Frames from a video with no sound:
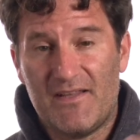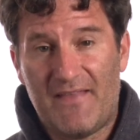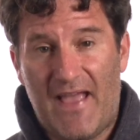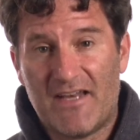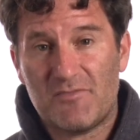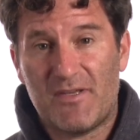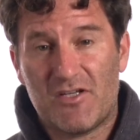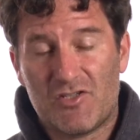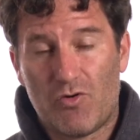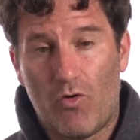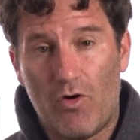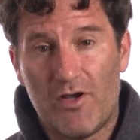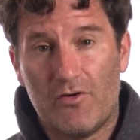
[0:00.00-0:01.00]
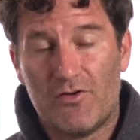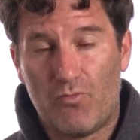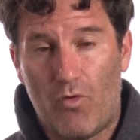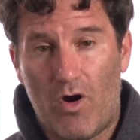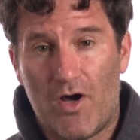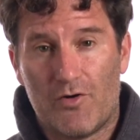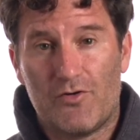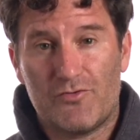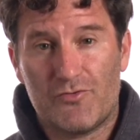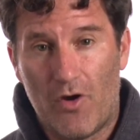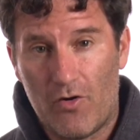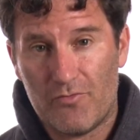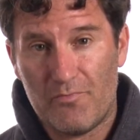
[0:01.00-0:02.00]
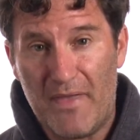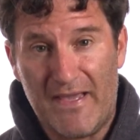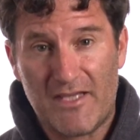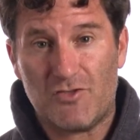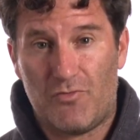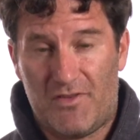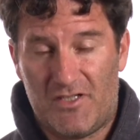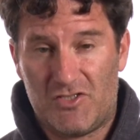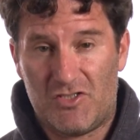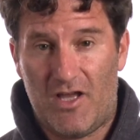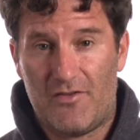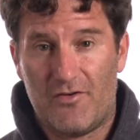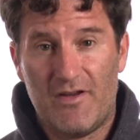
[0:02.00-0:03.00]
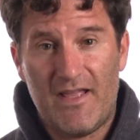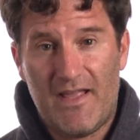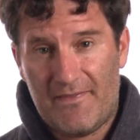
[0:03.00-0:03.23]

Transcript: And that is because oil and water don't mix with each other.